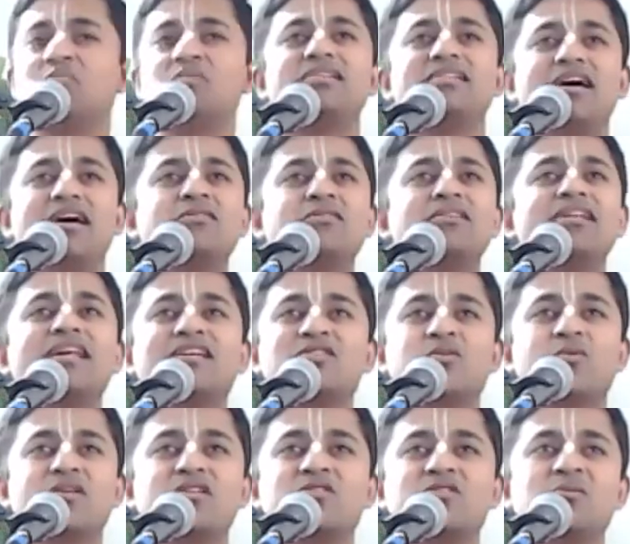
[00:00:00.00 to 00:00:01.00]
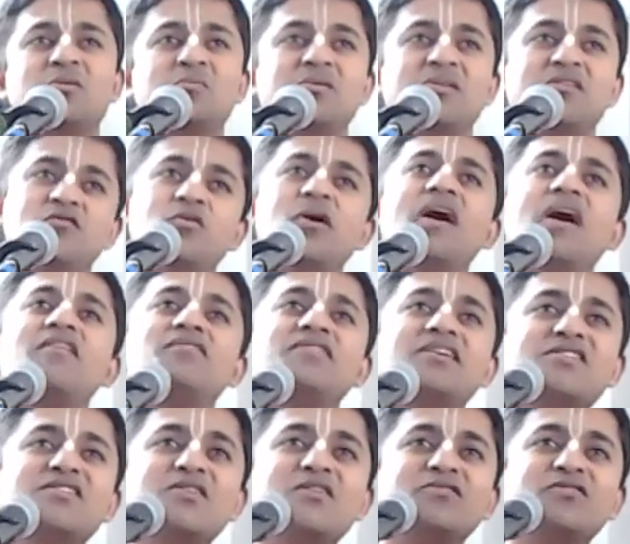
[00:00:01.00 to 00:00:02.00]
But now the next question will be, if you have
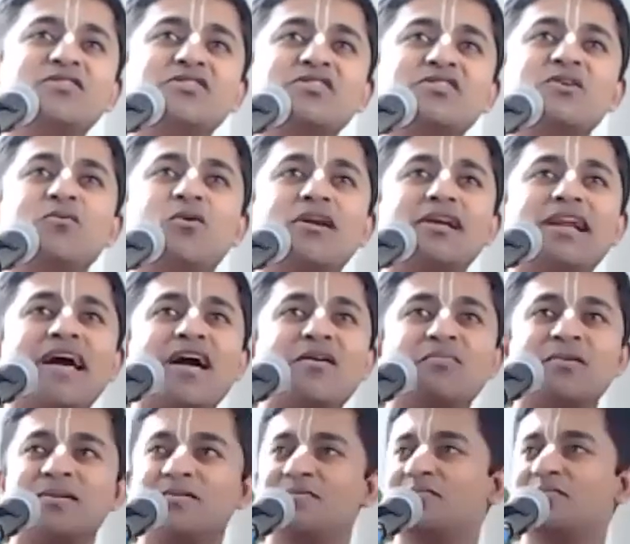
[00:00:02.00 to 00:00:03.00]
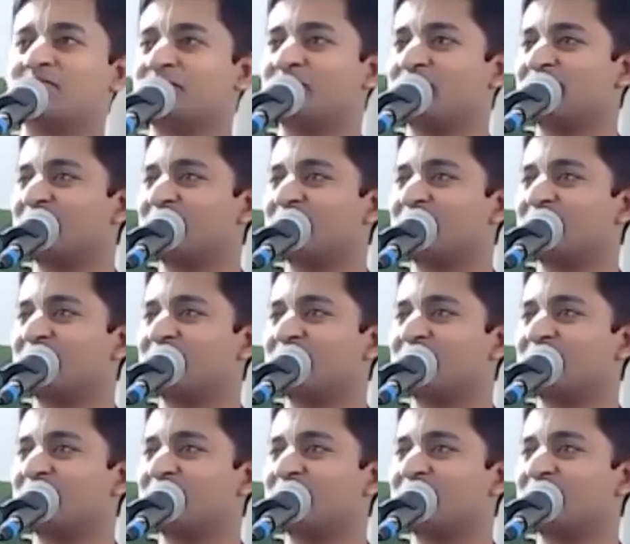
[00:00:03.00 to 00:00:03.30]
darshan of Krishna, what will happen?